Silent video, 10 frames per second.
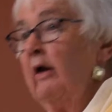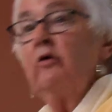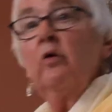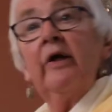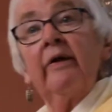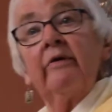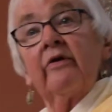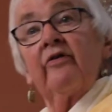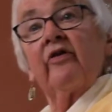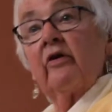to
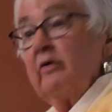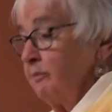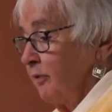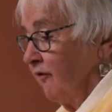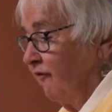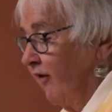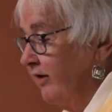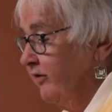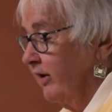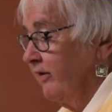enter certain
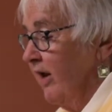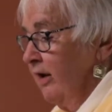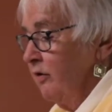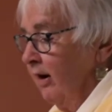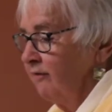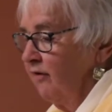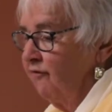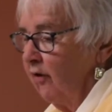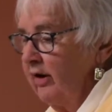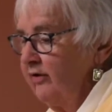professions, to have a
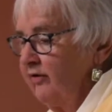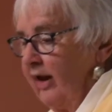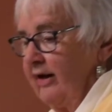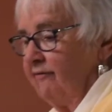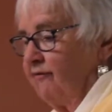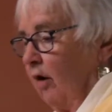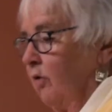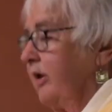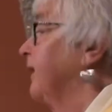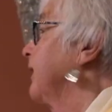voice and a vote in